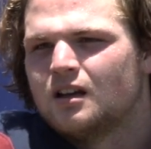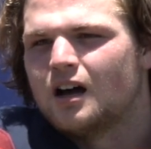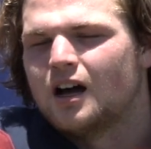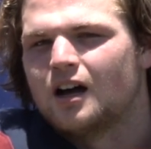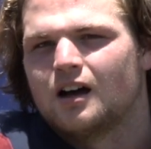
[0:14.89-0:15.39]

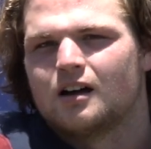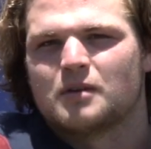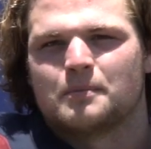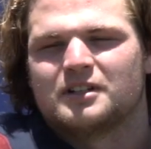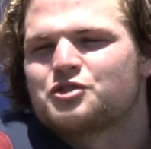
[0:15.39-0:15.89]

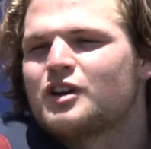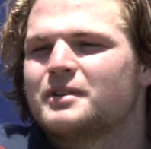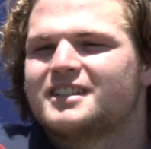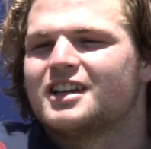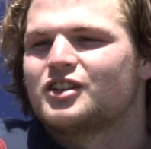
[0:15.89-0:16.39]
I mean, just
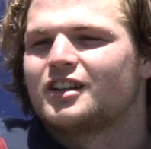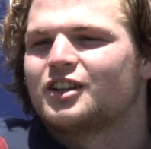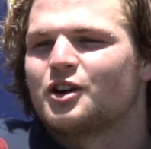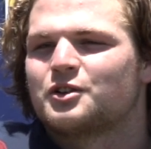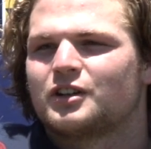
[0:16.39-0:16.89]
repetition,
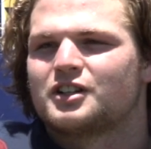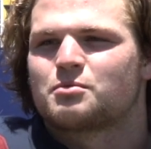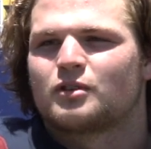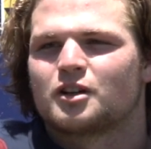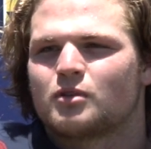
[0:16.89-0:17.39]
you know, during
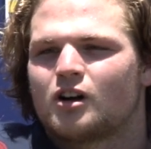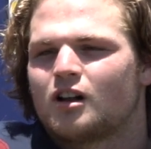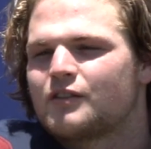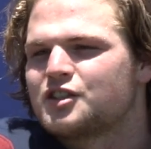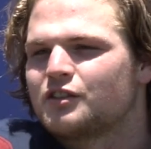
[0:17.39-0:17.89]
spring ball,
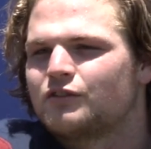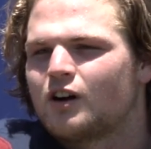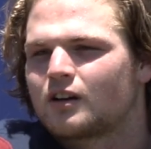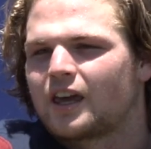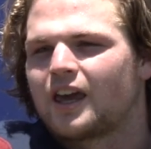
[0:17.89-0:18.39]
obviously
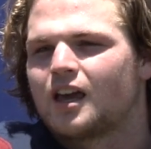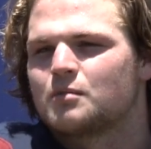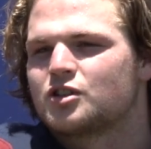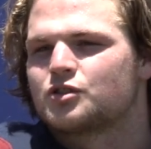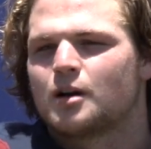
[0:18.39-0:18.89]
fall
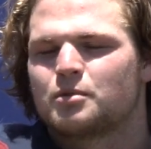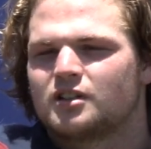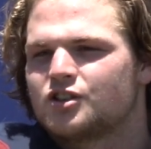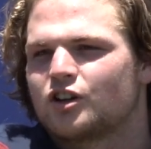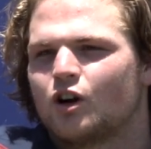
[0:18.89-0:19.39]
camp, just
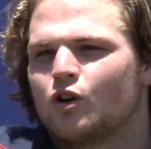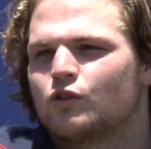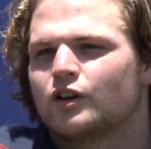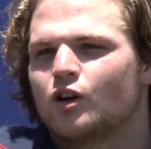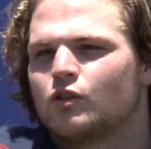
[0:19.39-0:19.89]
repetition
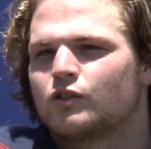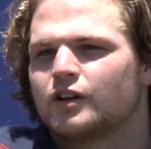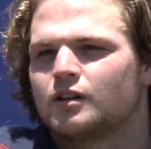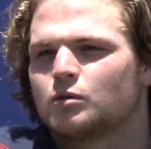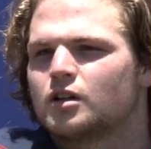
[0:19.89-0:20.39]
over and over,
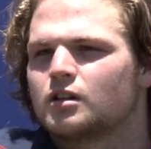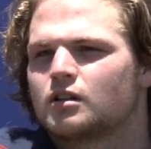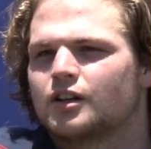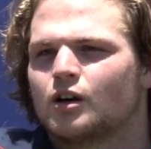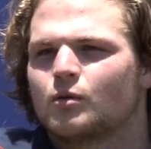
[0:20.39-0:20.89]
and we're,
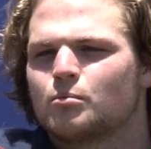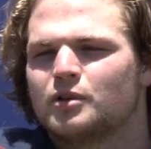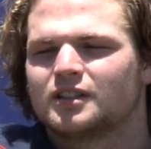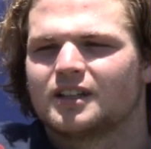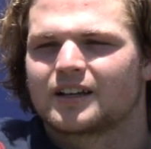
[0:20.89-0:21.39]
you know,
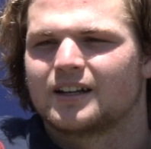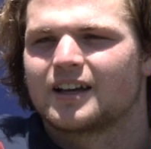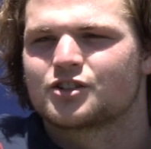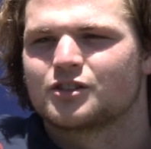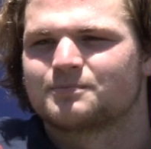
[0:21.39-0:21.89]
building that
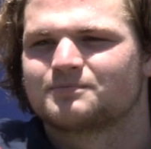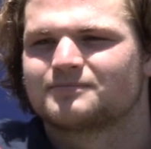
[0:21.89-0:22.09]
connection.